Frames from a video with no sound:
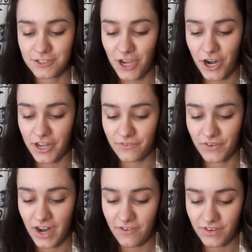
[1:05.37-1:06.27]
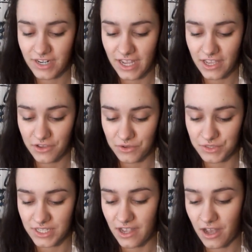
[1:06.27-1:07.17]
tonic for everyday
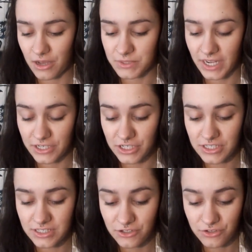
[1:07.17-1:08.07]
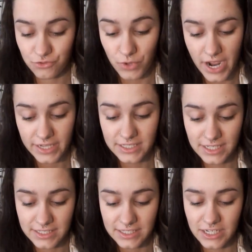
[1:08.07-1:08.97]
use that helps hydrate dry,
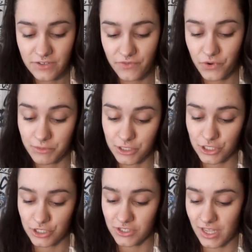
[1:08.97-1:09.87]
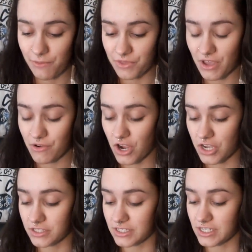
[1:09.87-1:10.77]
sensitive, or mature skin without
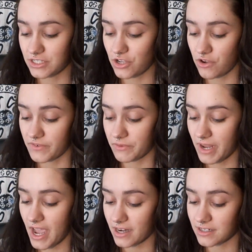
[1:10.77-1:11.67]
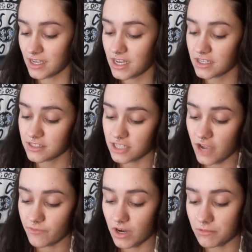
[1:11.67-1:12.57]
causing it to overreact.
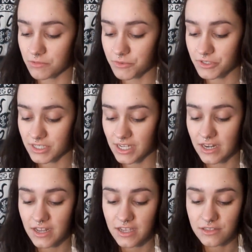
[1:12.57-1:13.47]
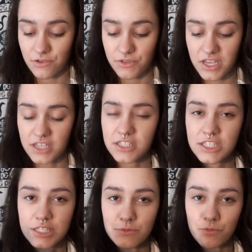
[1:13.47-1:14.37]
Soft, comfortable skin is only a
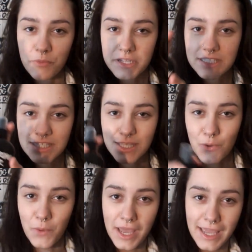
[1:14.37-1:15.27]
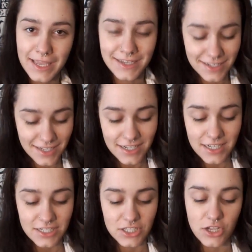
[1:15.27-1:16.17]
spritz away.
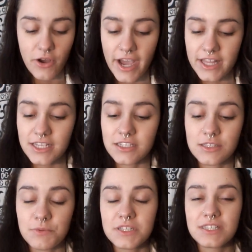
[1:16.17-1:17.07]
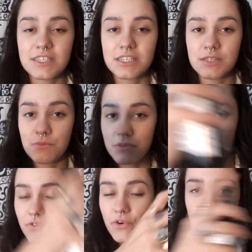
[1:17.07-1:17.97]
So I like to spritz this
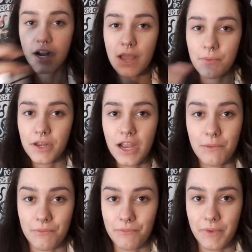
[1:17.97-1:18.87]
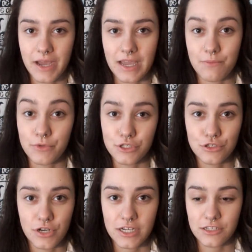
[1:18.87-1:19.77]
before I put on my
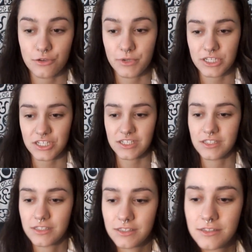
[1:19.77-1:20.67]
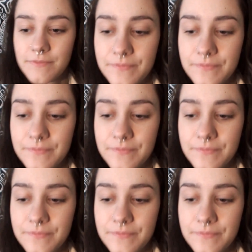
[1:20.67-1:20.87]
moisturizer, which is